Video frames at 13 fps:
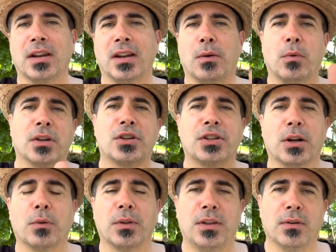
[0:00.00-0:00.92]
and I want to share
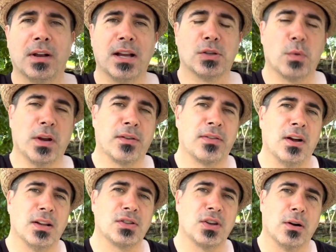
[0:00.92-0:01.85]
with you guys what your
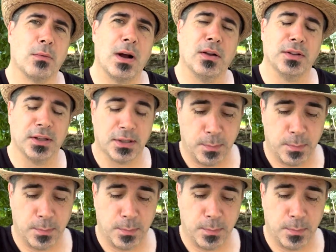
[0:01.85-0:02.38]
thoughts are around this.